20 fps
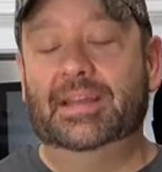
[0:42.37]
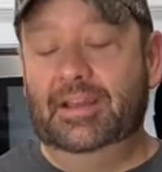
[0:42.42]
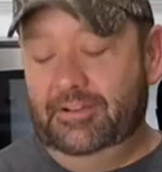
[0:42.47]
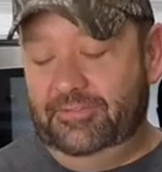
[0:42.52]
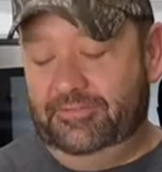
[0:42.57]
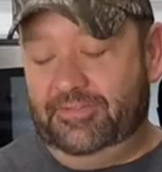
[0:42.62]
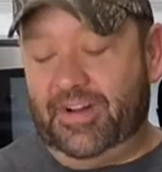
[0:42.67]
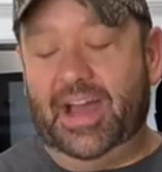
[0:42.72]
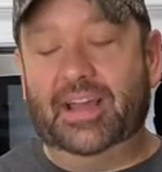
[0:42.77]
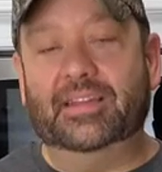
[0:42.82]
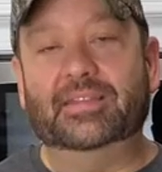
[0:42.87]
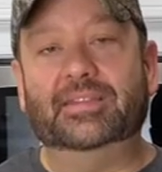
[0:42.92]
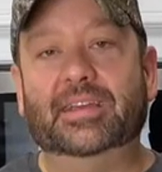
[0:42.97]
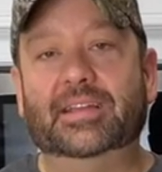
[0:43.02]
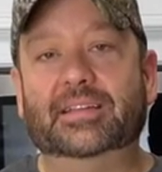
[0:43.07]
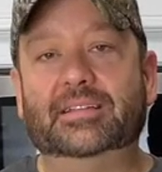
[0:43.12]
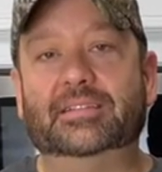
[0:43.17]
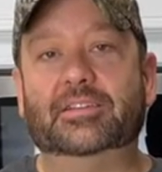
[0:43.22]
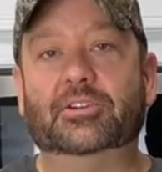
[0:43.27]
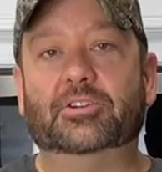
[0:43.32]
Find
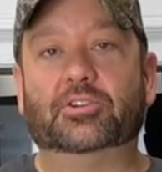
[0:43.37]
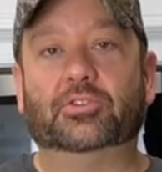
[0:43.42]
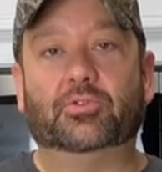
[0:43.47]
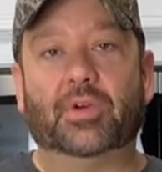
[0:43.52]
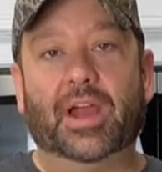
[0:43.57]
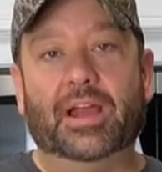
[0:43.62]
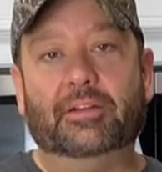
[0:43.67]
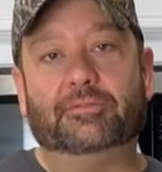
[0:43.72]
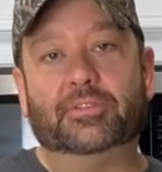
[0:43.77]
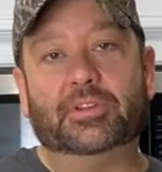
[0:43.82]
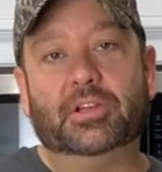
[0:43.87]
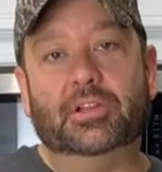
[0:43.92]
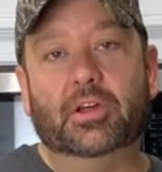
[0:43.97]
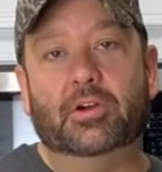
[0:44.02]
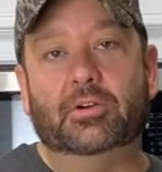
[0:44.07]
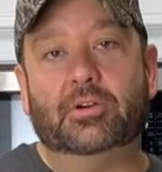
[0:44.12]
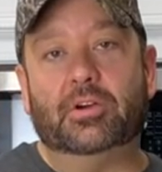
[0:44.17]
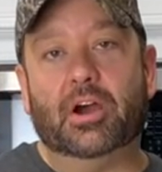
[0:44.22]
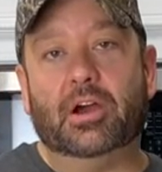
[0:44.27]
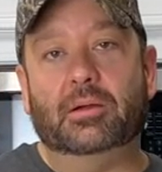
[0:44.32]
things that are great for the
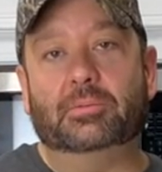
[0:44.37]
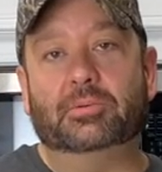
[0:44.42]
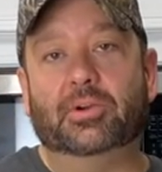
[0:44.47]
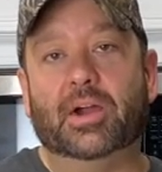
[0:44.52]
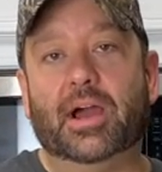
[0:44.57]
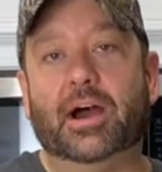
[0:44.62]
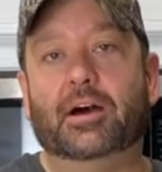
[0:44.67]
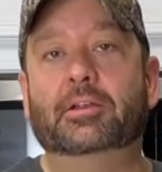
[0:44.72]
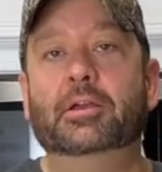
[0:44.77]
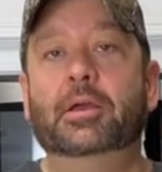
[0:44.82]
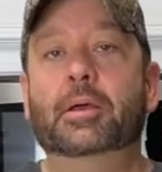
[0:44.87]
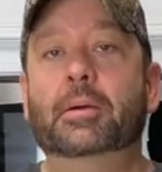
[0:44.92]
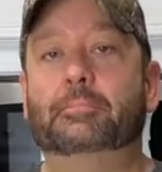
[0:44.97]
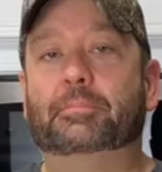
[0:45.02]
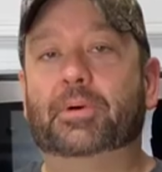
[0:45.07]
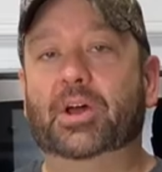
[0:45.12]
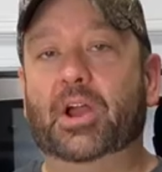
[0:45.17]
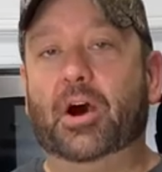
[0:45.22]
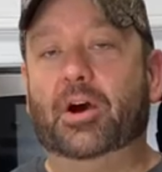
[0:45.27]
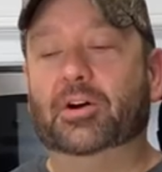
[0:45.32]
low carb crowd,
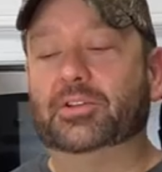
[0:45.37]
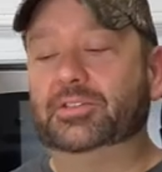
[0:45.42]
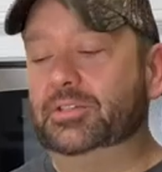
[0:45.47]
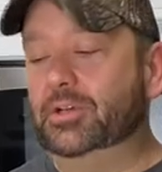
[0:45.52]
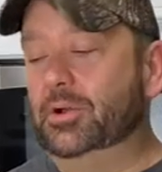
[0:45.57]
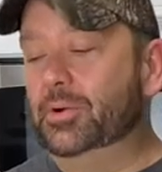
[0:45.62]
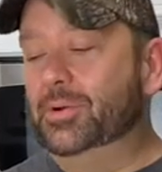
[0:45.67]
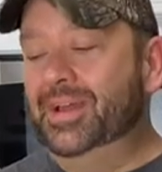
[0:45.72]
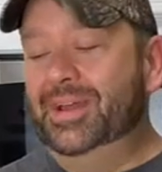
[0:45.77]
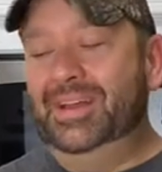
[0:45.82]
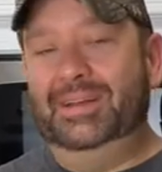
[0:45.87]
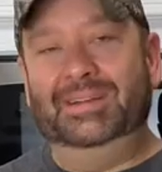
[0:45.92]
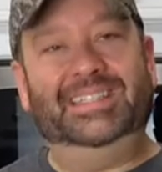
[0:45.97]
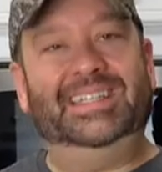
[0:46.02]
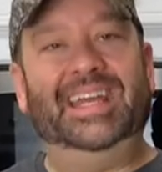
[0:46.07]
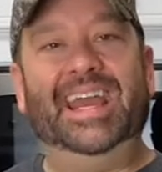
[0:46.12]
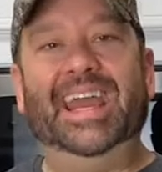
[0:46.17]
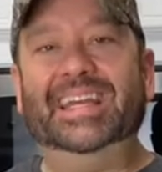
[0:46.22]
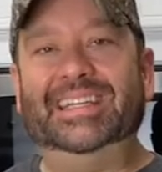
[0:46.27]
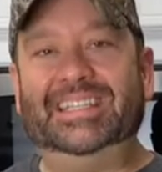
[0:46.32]
but also
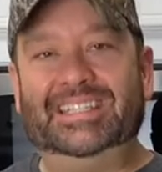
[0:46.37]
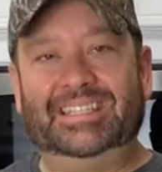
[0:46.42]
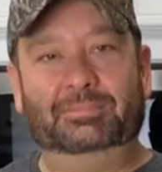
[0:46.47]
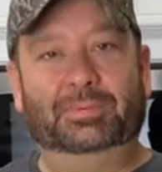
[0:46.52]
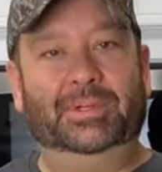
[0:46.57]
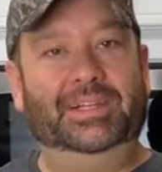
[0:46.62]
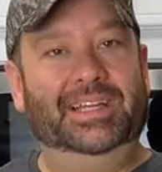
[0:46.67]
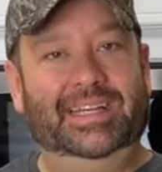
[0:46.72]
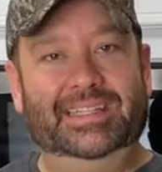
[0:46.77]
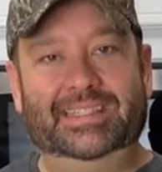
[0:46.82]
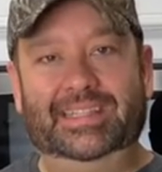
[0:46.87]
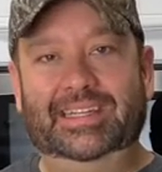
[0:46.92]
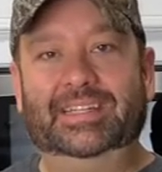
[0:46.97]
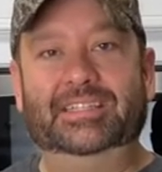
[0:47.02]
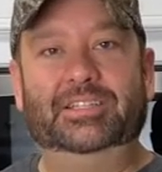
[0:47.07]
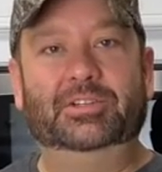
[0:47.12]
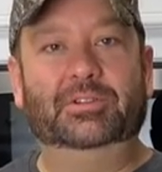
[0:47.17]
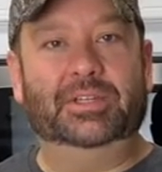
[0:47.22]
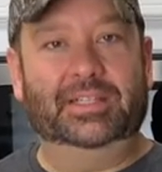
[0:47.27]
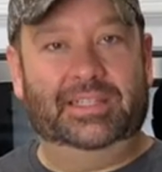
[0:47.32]
taste pleasing
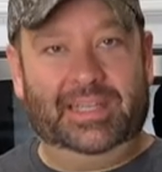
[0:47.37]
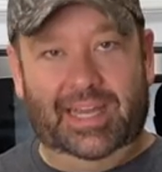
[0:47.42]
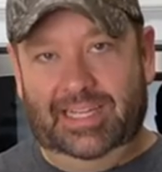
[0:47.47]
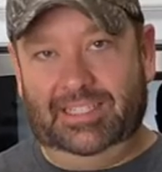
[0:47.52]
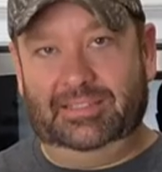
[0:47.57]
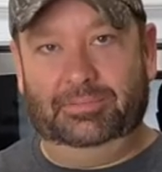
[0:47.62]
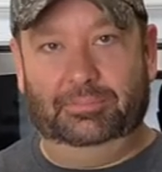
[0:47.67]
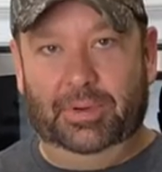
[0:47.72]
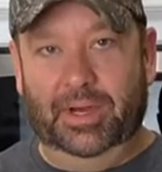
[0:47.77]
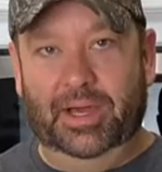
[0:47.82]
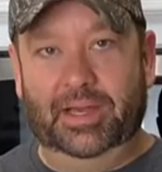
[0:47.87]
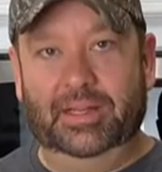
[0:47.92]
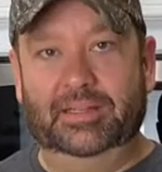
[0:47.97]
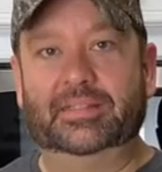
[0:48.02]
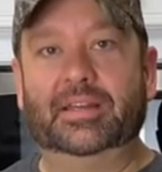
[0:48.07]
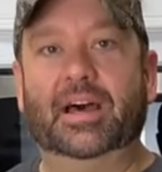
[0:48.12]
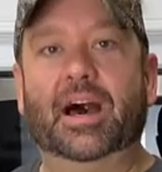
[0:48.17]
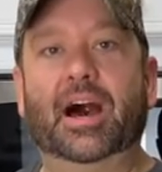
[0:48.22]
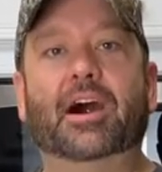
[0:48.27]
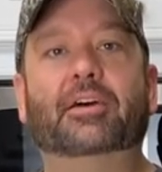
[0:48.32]
to the taste buds
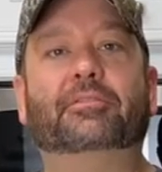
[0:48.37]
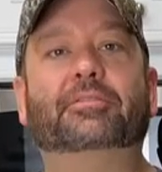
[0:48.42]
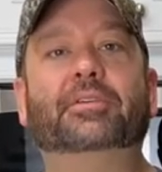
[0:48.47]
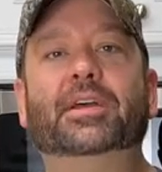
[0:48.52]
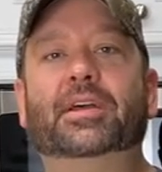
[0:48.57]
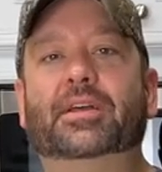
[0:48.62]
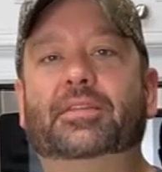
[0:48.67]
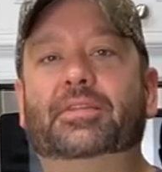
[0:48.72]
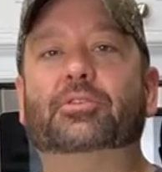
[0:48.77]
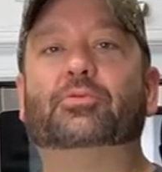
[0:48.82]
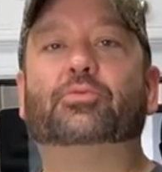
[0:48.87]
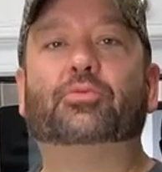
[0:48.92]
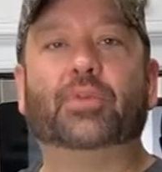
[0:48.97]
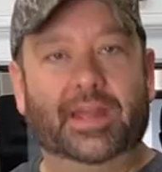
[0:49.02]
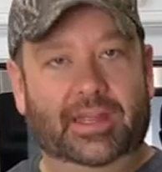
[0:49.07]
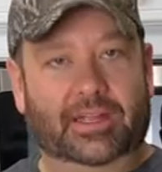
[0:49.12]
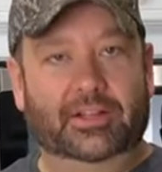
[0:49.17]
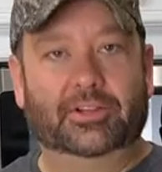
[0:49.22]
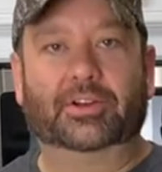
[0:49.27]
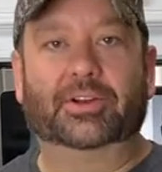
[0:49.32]
of the
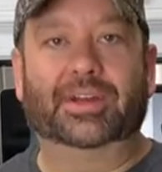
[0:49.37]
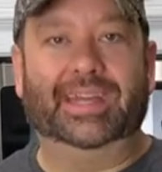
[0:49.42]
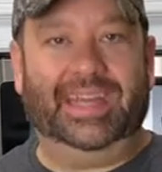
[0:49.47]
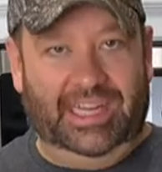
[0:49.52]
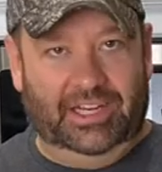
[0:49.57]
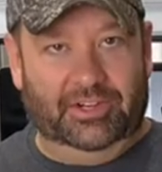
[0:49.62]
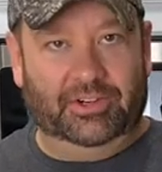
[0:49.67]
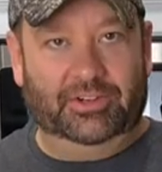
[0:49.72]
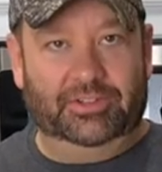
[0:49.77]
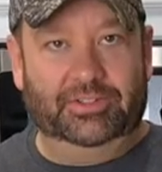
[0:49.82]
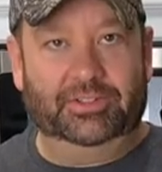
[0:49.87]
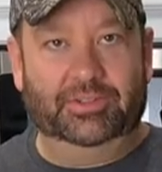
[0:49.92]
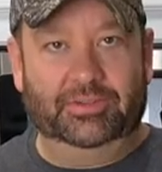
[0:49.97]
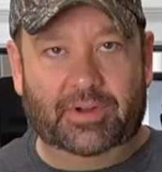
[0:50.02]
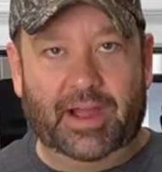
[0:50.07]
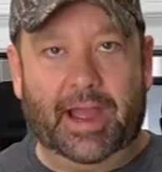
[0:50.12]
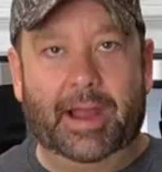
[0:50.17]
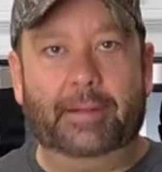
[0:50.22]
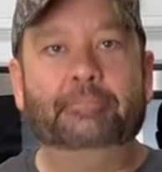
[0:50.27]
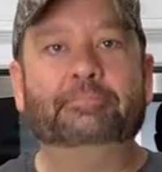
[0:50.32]
regular eaters,
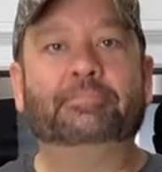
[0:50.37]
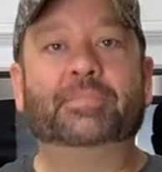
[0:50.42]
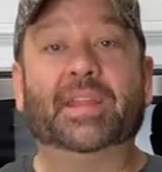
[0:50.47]
right?